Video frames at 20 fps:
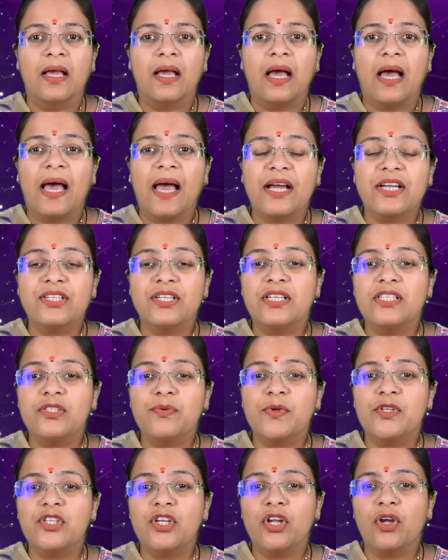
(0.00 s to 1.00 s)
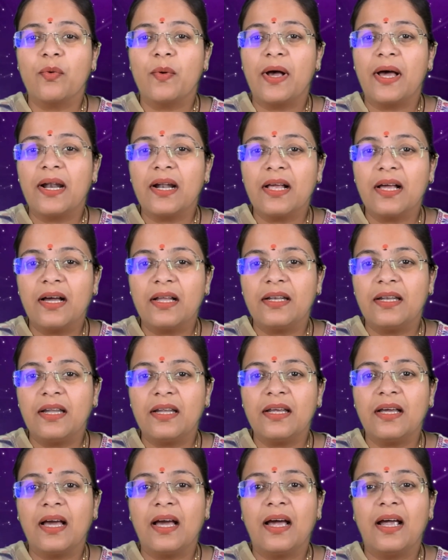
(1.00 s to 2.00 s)
actions which require
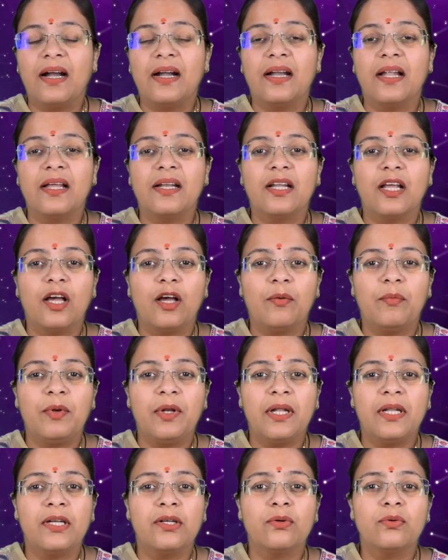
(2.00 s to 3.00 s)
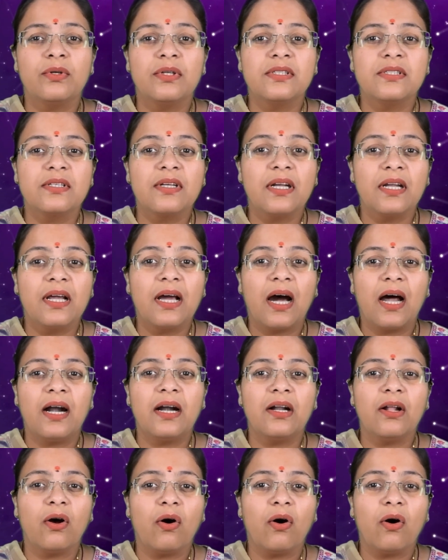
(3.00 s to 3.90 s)
cunning and an ability to disregard